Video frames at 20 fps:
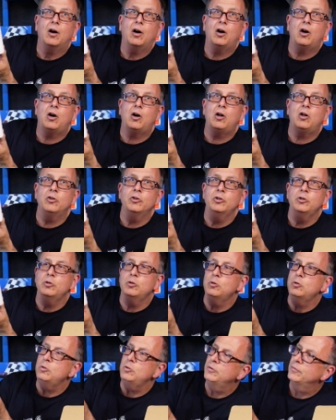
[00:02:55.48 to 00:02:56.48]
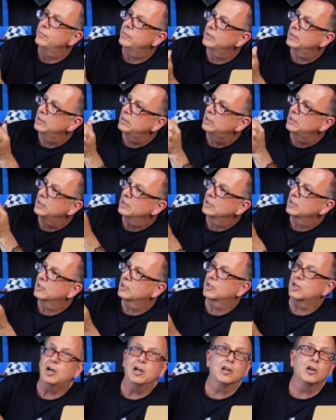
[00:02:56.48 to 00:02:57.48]
All new
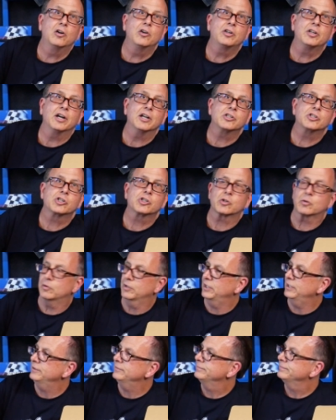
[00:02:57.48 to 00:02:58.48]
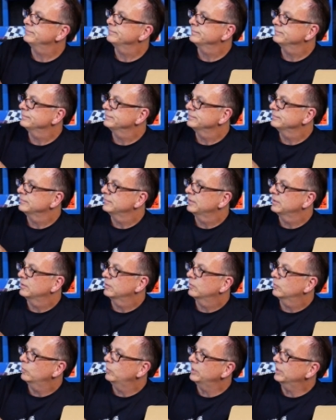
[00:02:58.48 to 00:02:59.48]
color touchscreen.
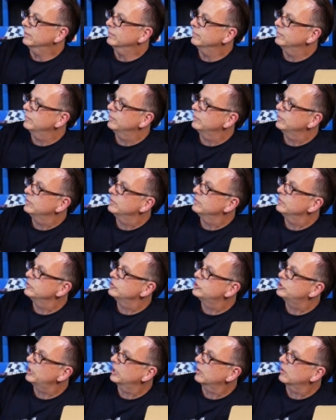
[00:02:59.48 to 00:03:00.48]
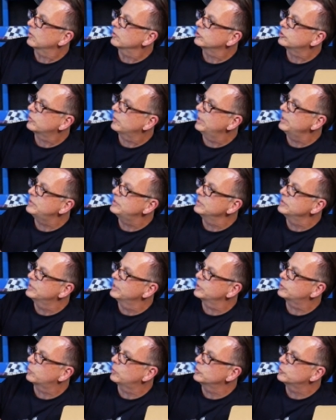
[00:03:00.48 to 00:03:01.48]
We can check our traces.
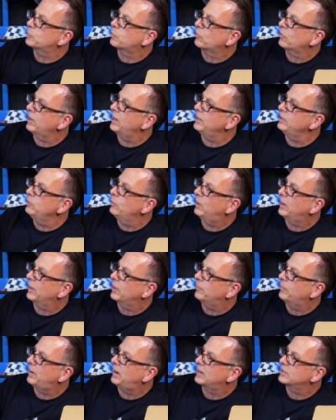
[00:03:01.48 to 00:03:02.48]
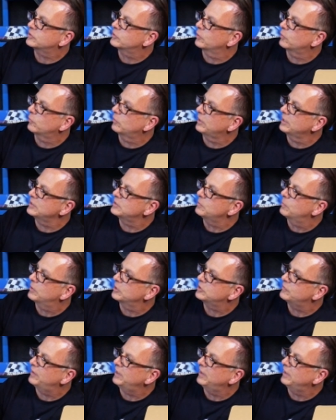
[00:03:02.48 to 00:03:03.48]
This one's brand new out of the box, so there really isn't
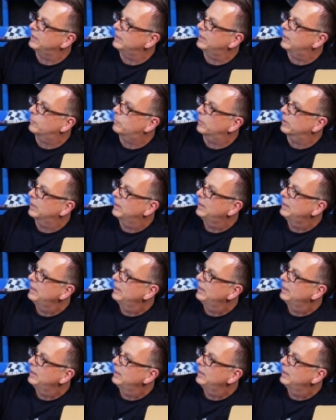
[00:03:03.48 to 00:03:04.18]
much of anything in it, but